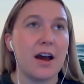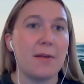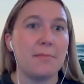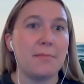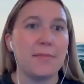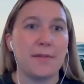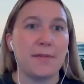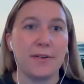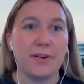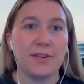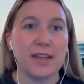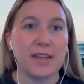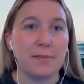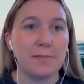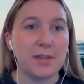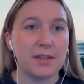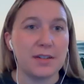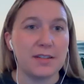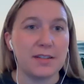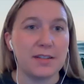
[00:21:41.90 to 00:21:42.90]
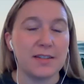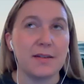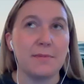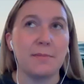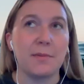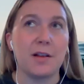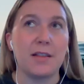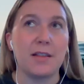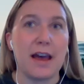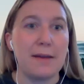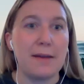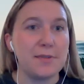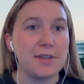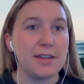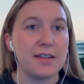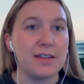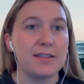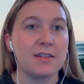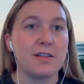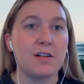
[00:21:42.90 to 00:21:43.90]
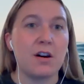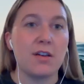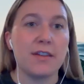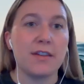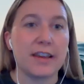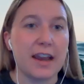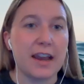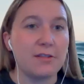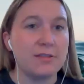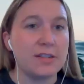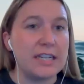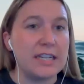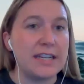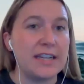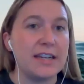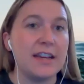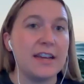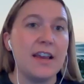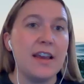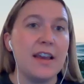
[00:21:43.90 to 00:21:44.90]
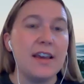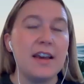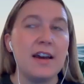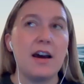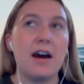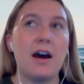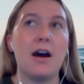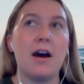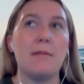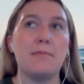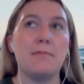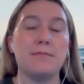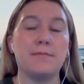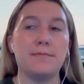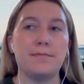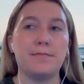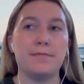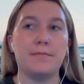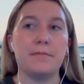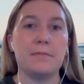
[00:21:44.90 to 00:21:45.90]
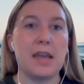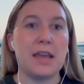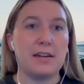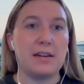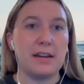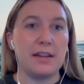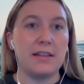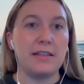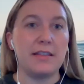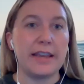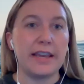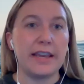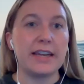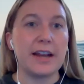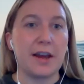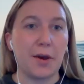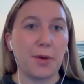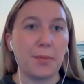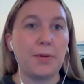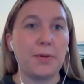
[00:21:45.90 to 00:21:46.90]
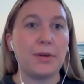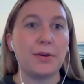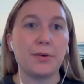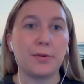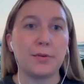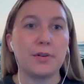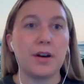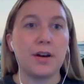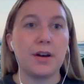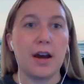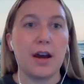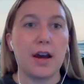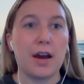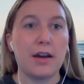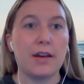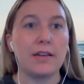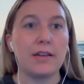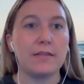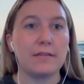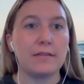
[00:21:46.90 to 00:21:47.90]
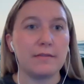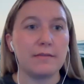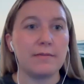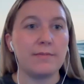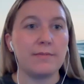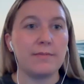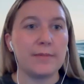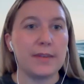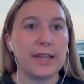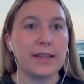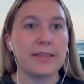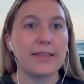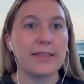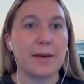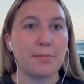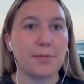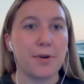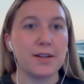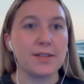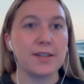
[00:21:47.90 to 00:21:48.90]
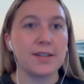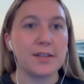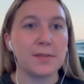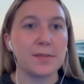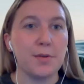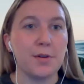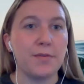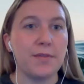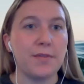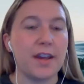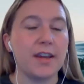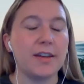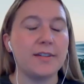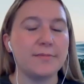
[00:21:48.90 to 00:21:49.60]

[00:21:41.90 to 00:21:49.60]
if your septic system collapses, call the county, and they can help you get that process moving.